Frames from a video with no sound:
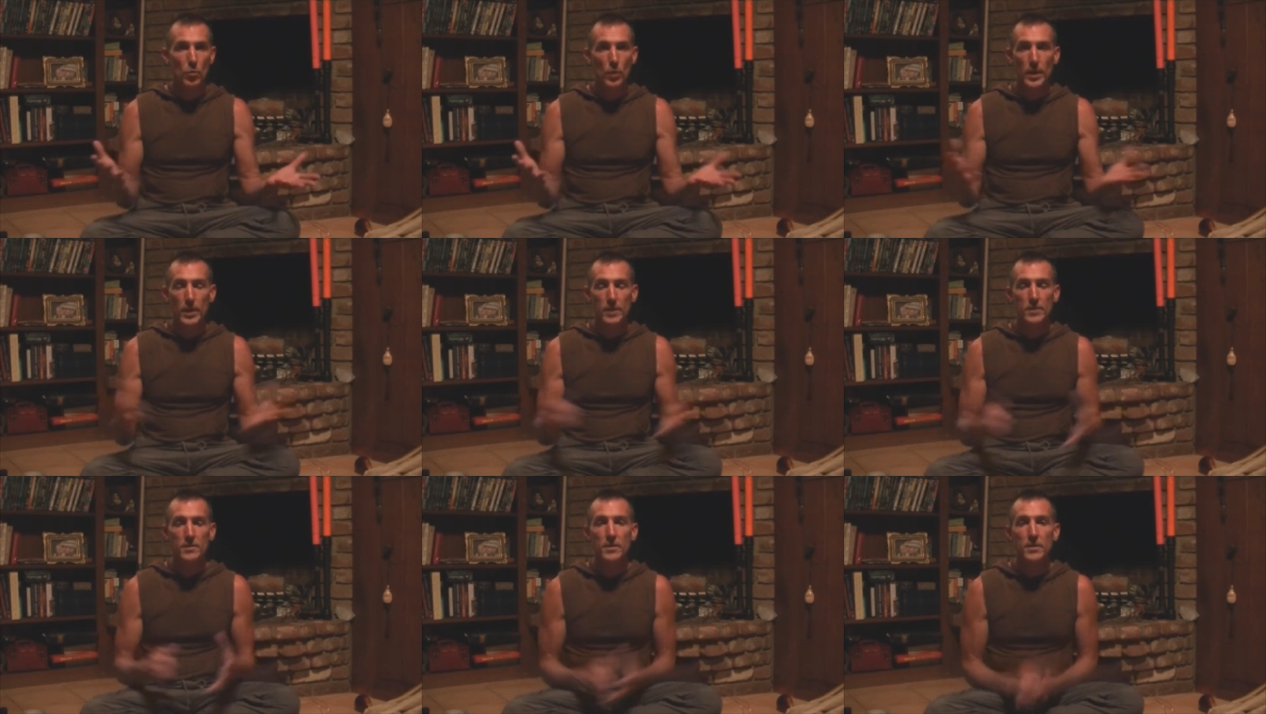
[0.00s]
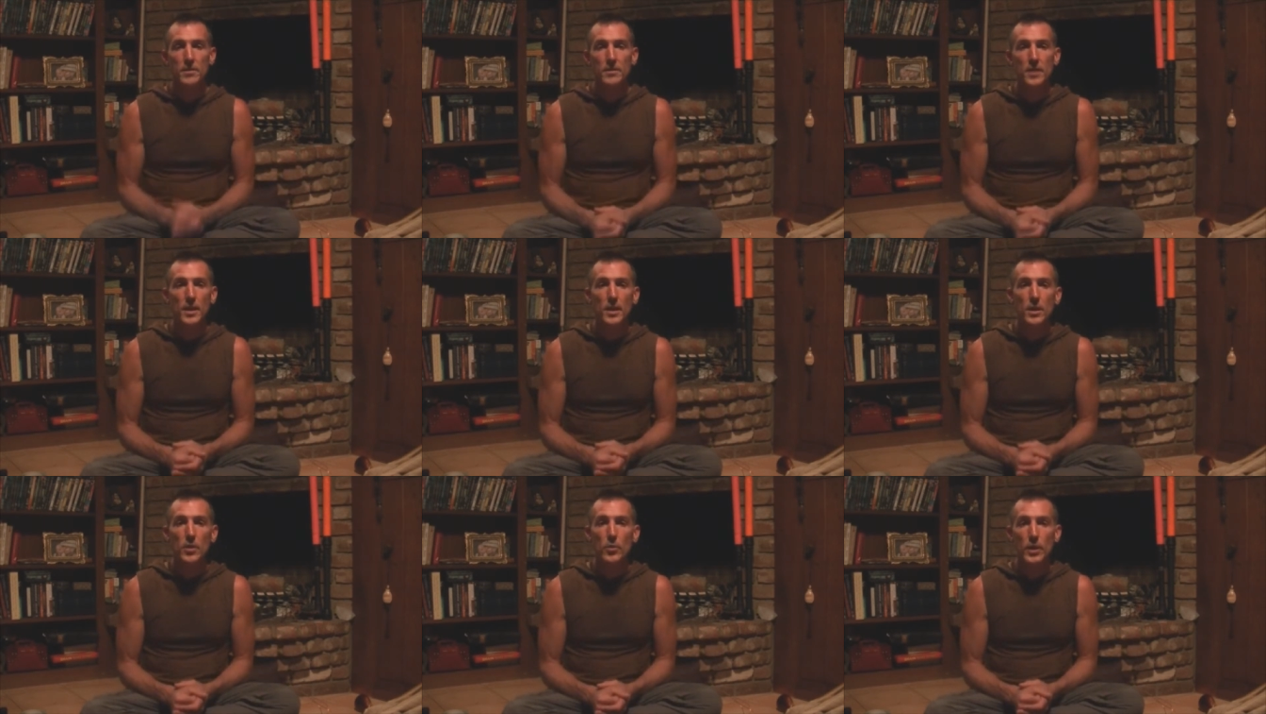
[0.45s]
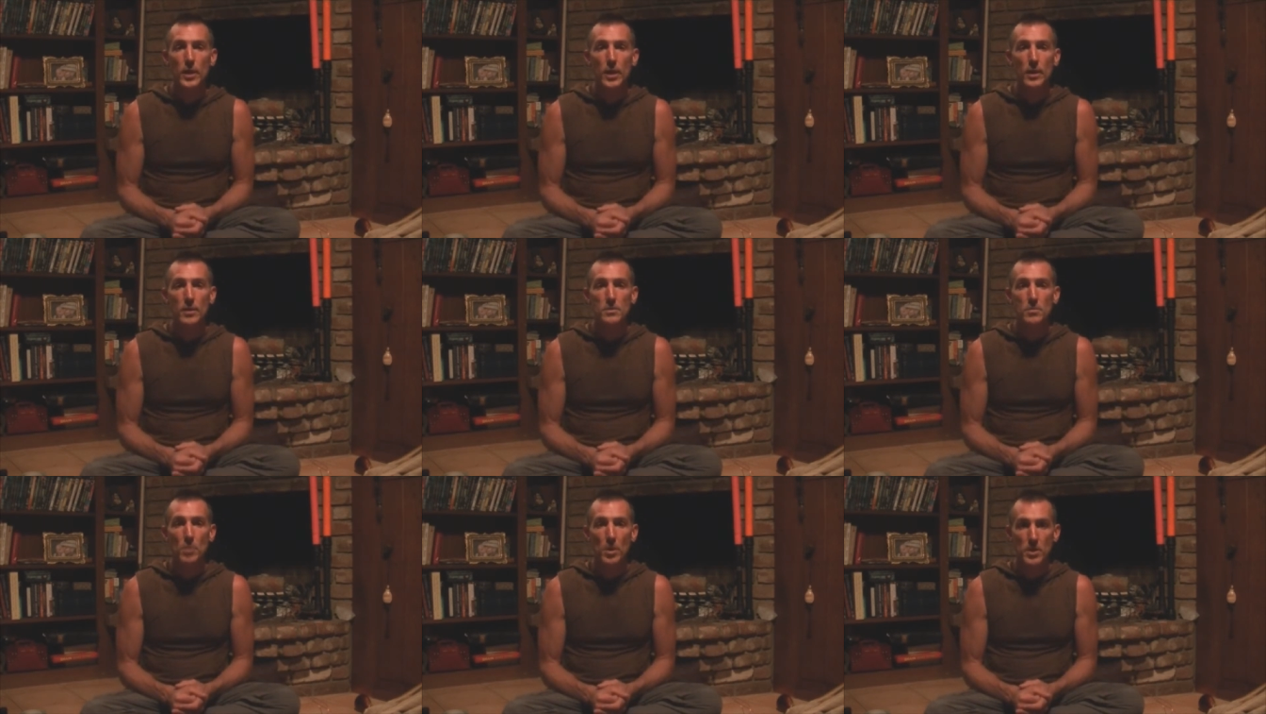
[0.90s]
week it's going to take you to
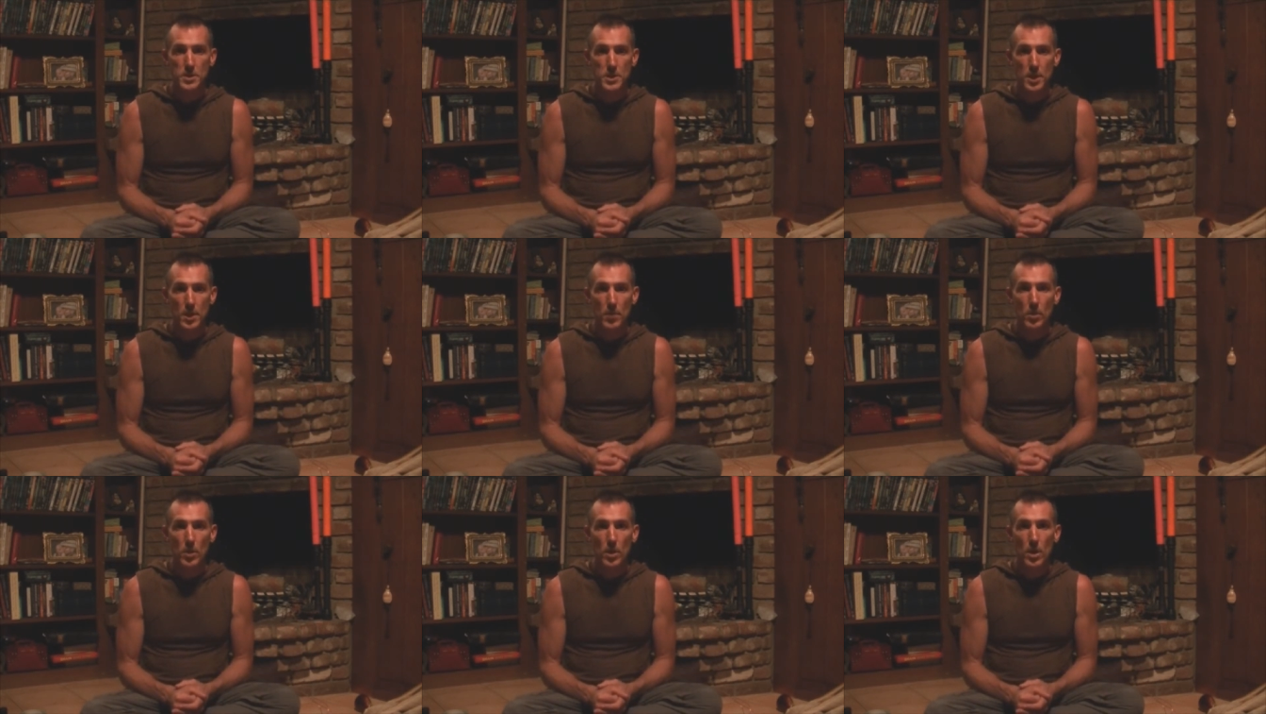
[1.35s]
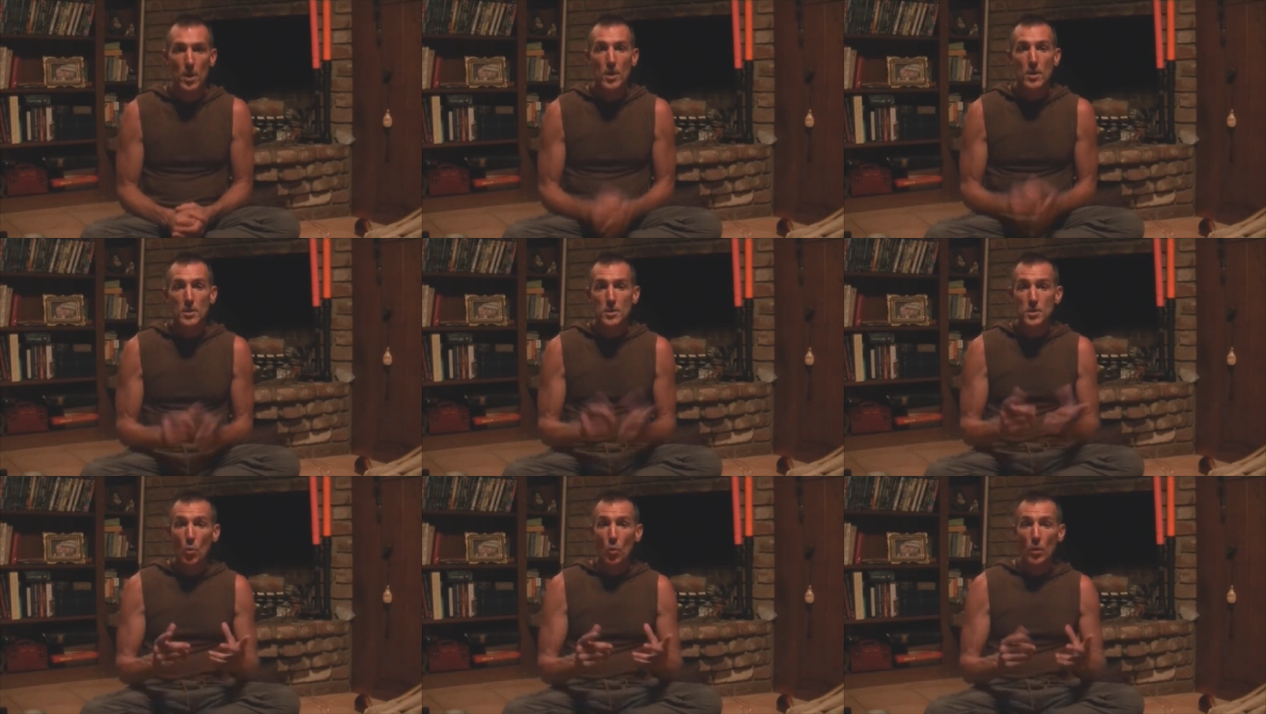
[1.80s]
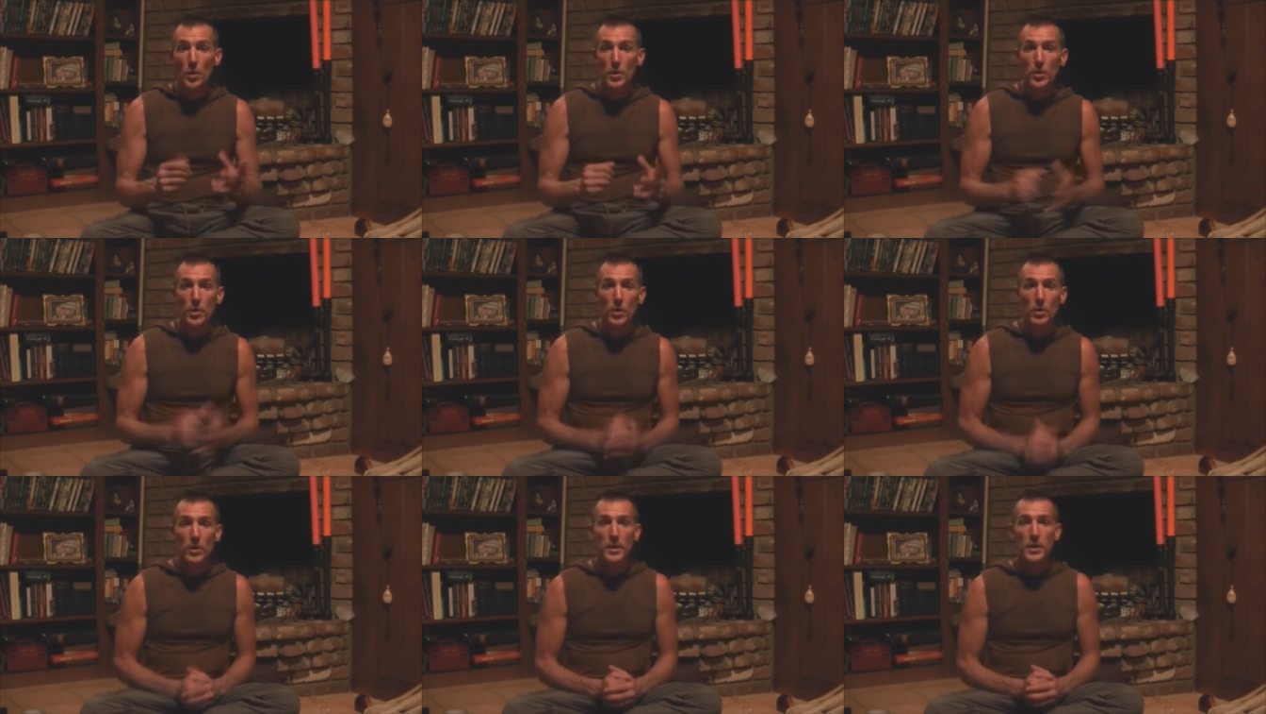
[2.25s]
get a smart saber. So what
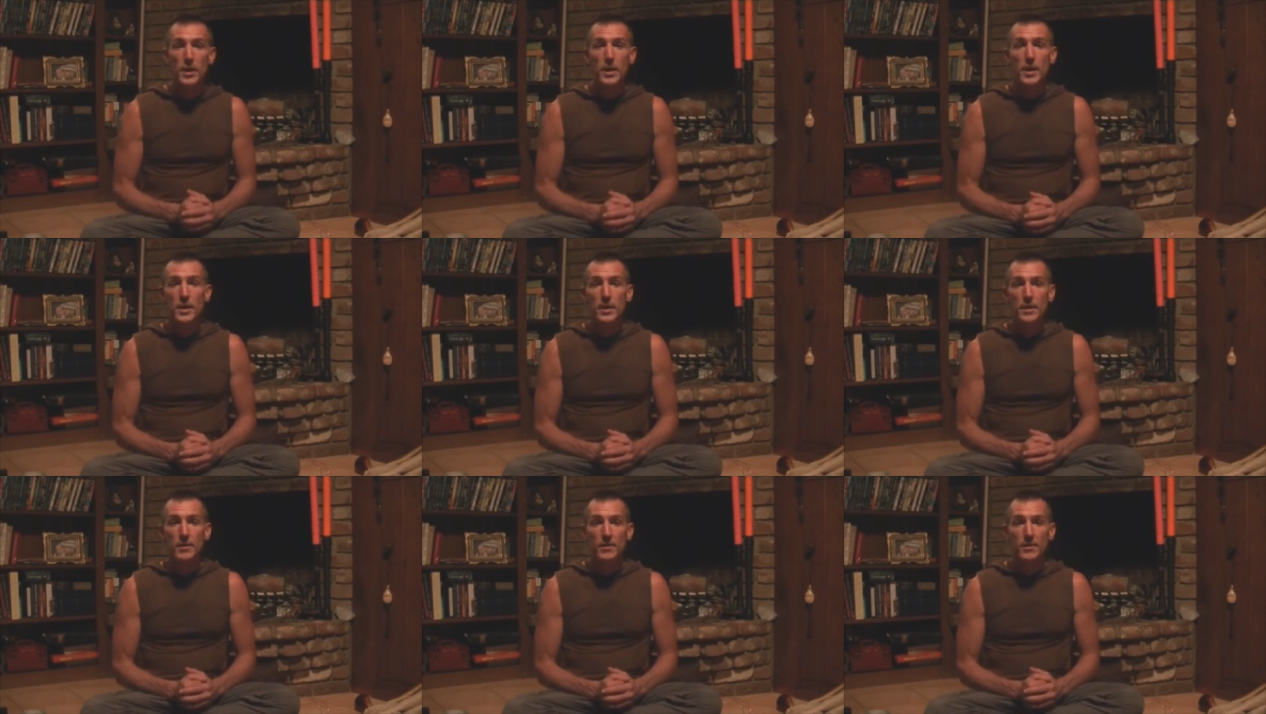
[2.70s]
you're going to need